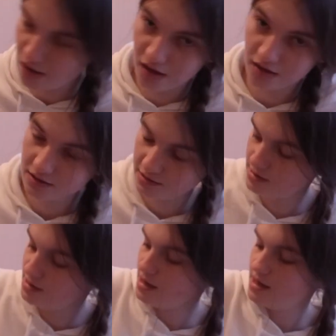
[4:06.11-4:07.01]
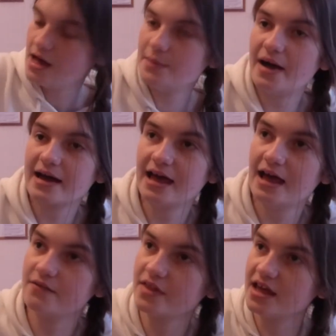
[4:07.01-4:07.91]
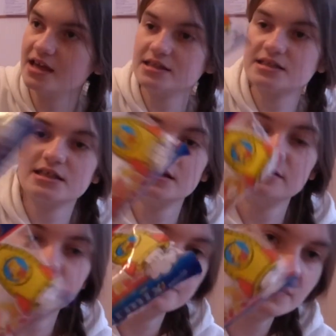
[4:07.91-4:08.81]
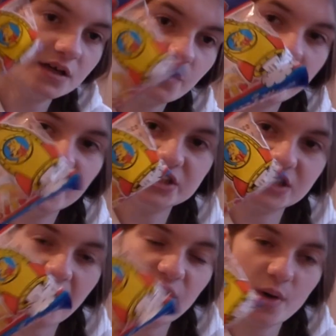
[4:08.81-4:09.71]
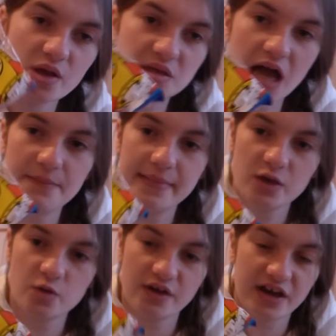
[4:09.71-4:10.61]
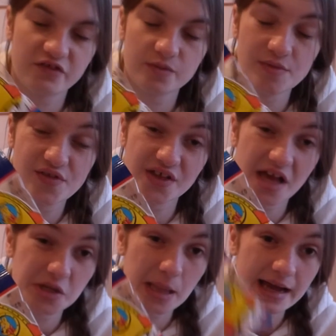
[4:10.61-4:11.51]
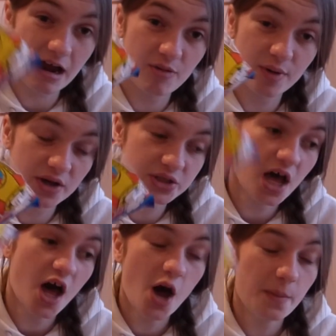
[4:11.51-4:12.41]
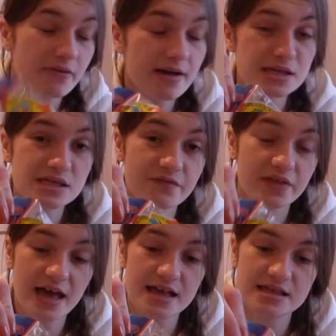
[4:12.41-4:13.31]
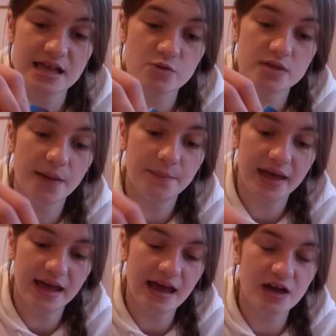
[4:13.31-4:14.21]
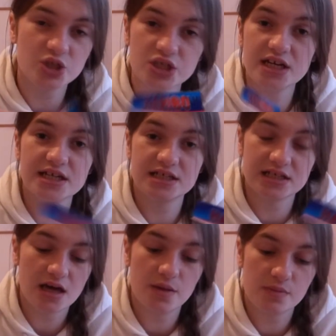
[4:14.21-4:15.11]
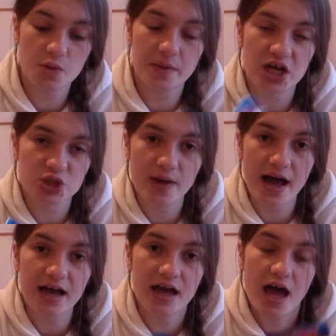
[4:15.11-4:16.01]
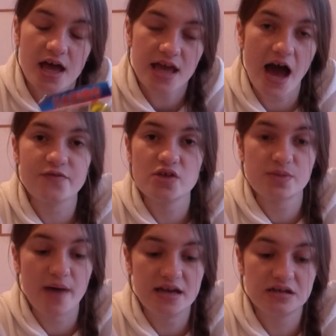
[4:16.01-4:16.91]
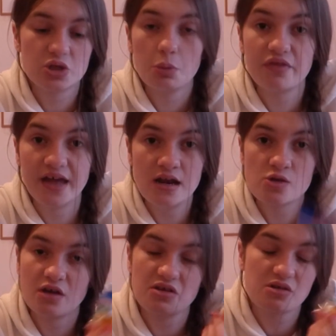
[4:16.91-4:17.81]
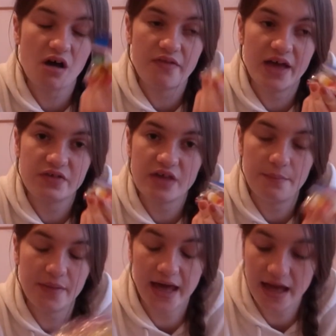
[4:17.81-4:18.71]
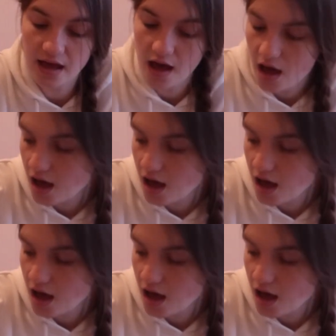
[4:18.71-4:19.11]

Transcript: got a packet of these, which is a Haribo star mixers I give to my brother because I had black Haribos. The reason for this, these were 10p, I just needed some cash back. You have to spend something, so I just got these 10p,